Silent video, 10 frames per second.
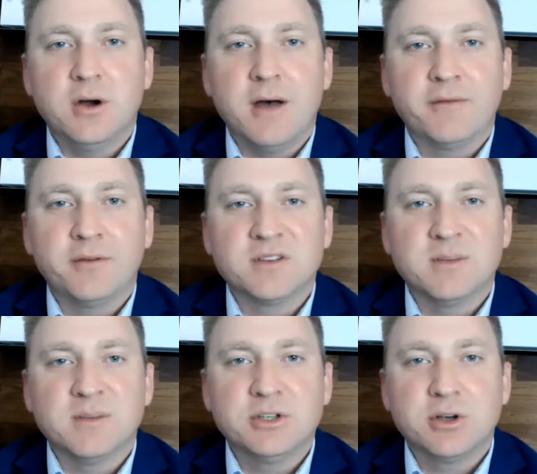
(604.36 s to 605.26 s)
offer
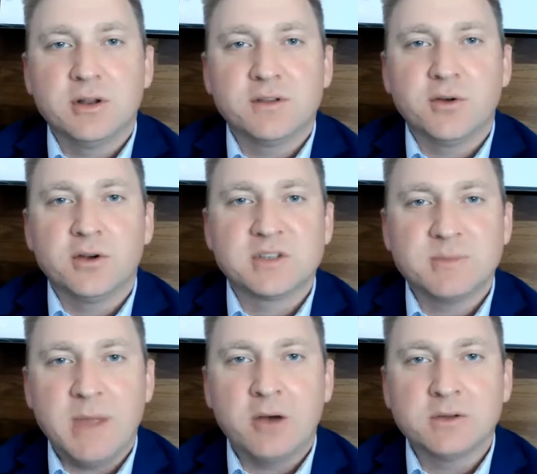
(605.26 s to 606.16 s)
some insurance for your
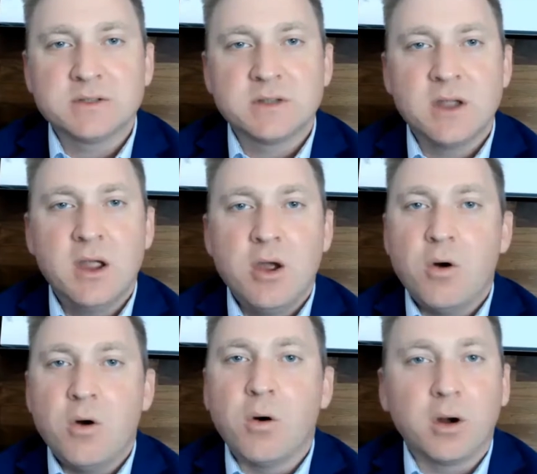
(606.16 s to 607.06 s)
spouse
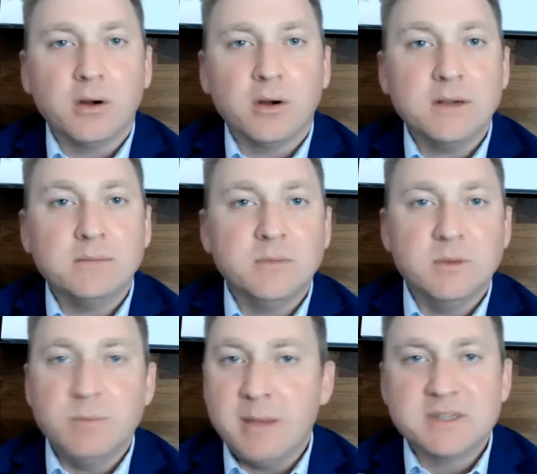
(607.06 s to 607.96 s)
or
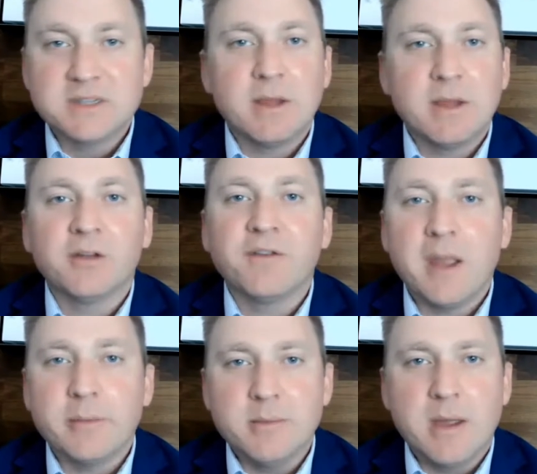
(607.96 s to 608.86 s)
maybe some other
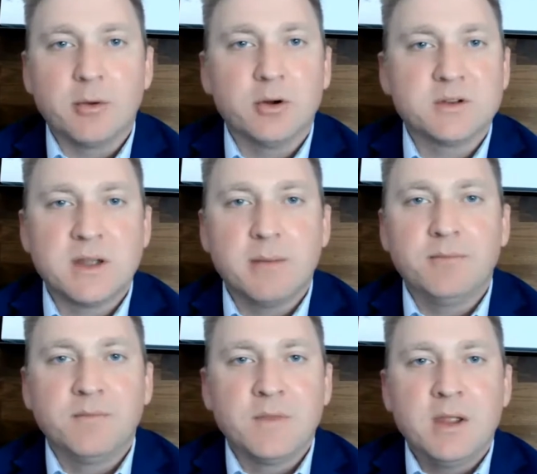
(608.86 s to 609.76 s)
family member,
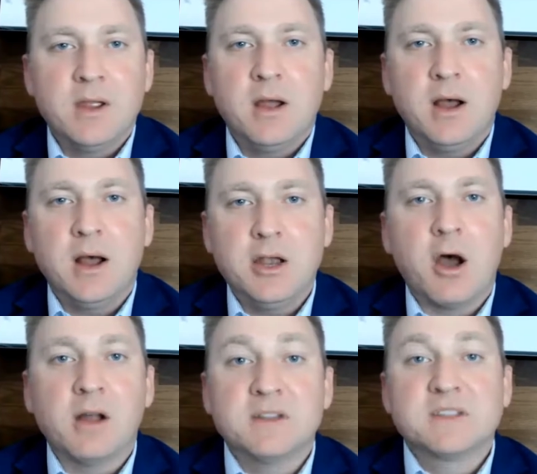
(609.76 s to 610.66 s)
some
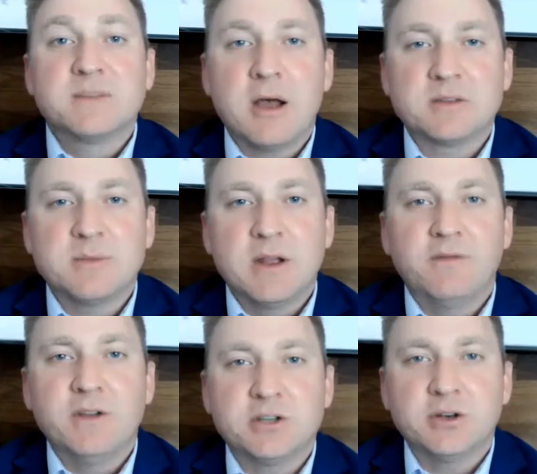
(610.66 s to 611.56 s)
non-spouse
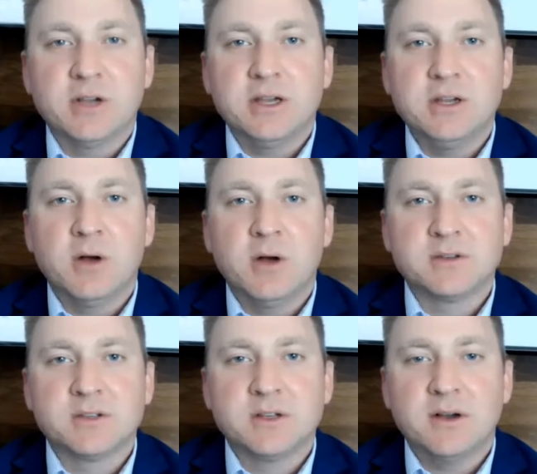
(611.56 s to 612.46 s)
beneficiary, you also
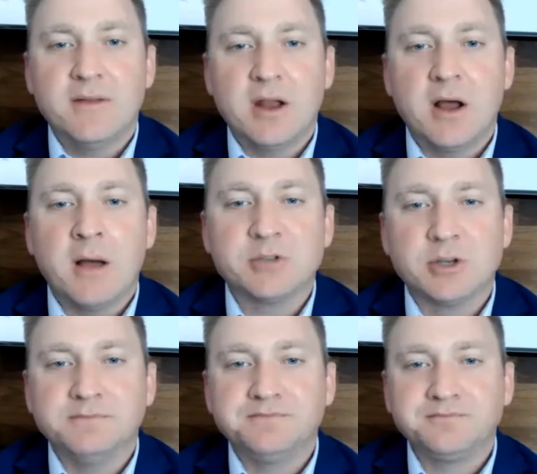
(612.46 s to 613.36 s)
still have that option.